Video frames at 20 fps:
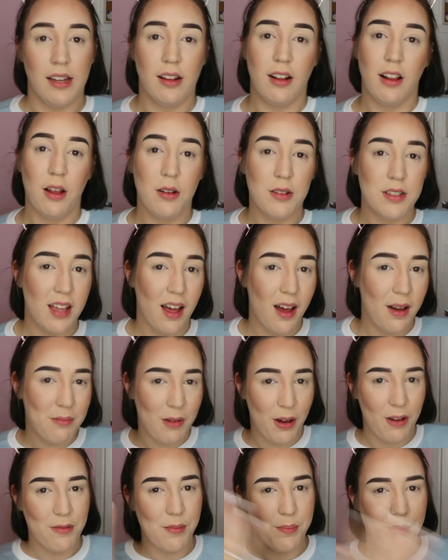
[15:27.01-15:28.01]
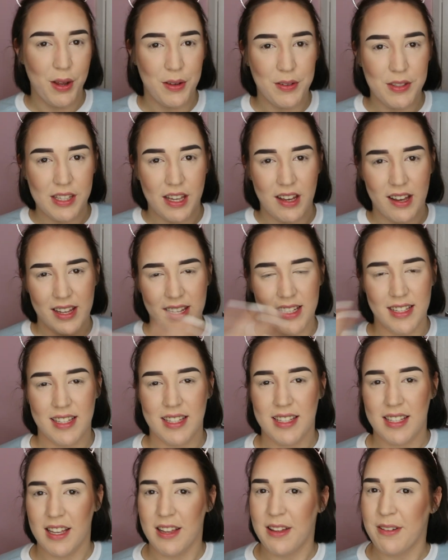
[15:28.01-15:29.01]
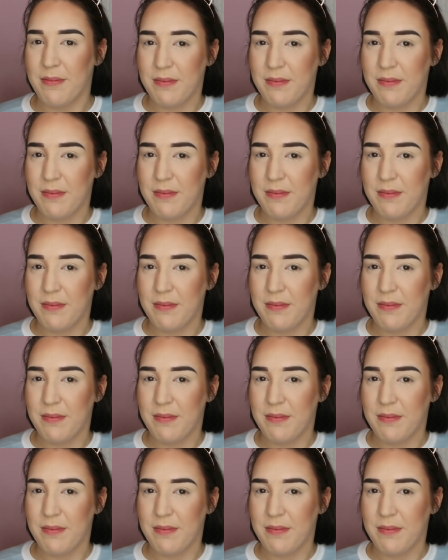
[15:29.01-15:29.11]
close-up of both sides